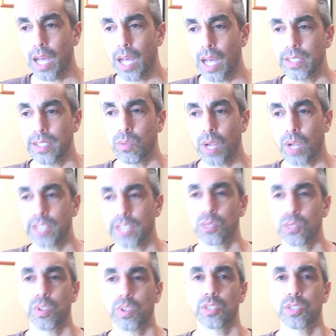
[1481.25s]
When I
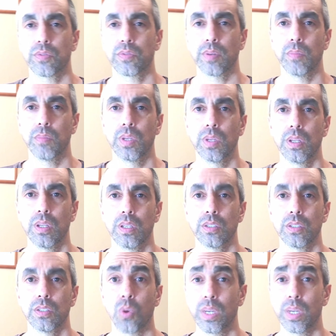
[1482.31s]
switched from
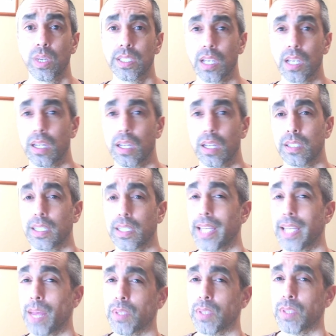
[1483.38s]
toy design to
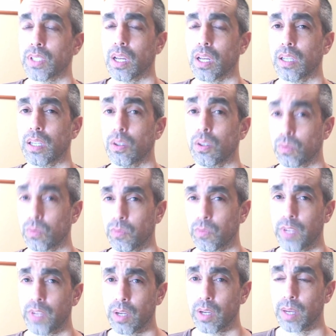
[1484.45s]
game design,
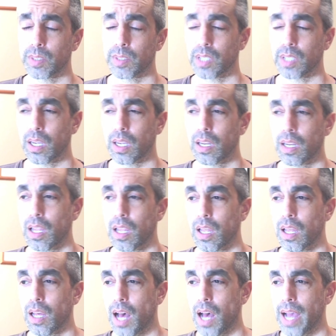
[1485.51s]
video game design,
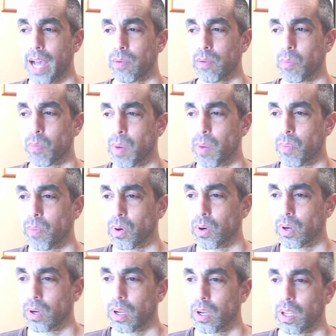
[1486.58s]
I remember
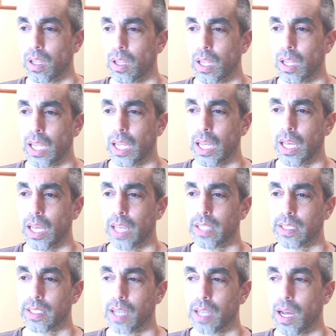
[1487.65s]
at the
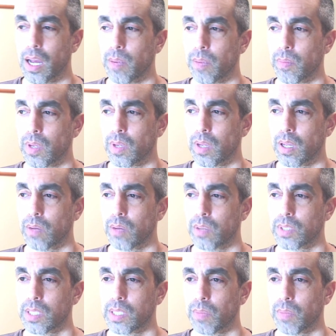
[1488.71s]
time it
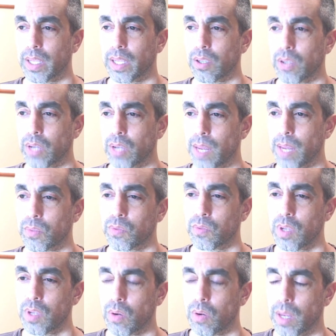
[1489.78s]
seemed like
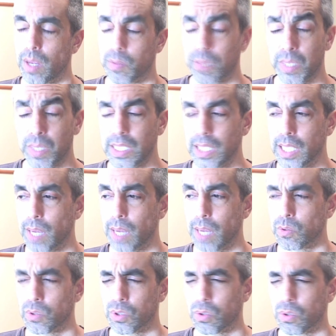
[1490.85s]
video games, PC games
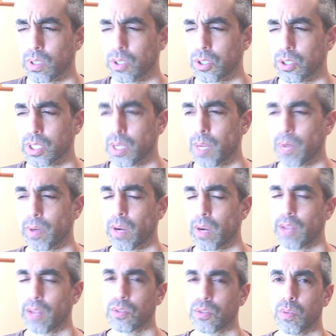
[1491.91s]
were sort of just coming
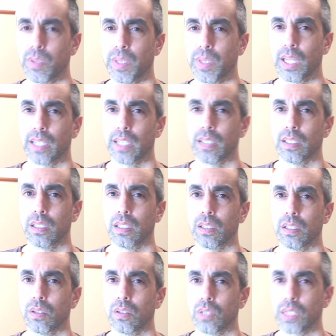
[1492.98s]
around. This would have been
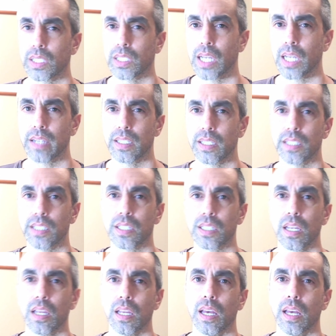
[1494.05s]
early 90s.
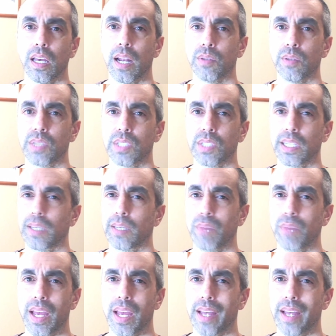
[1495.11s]
And I was thinking,
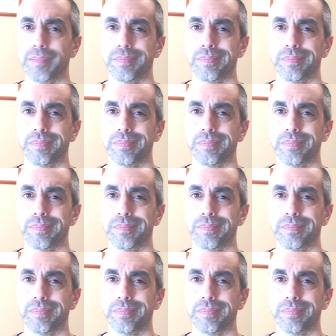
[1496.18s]
man,